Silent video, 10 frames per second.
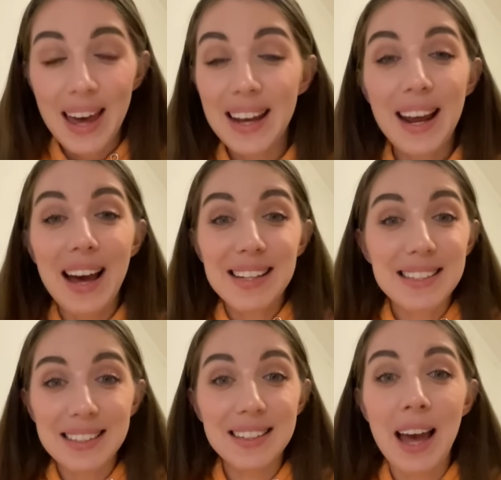and i
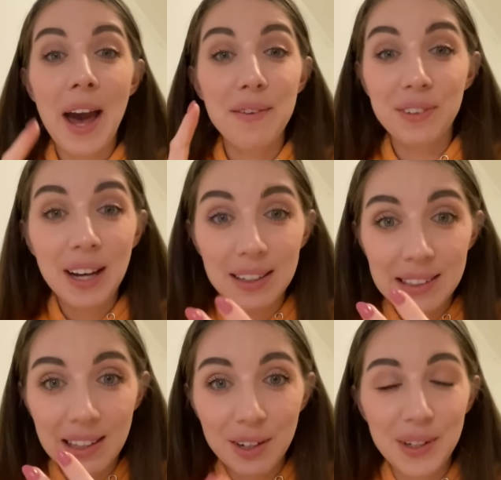didn't have
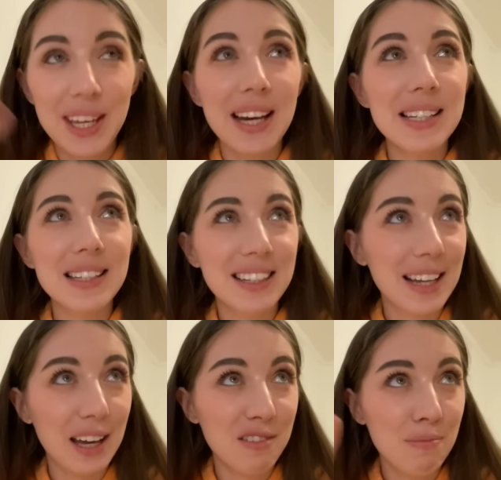cutlery i didn't
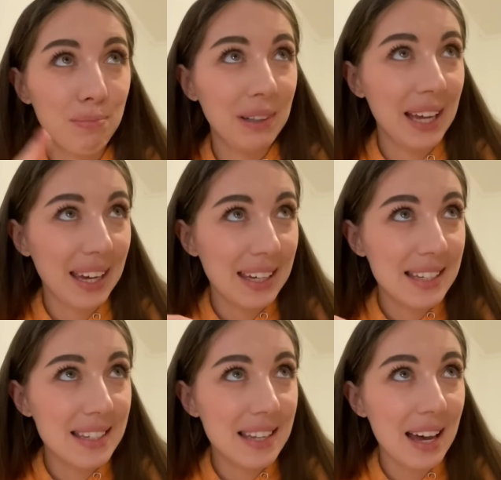have
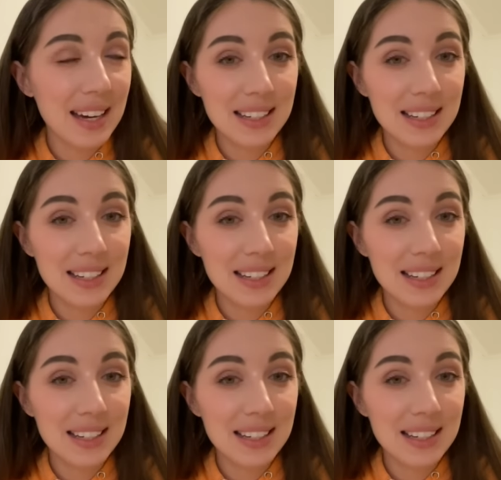plates i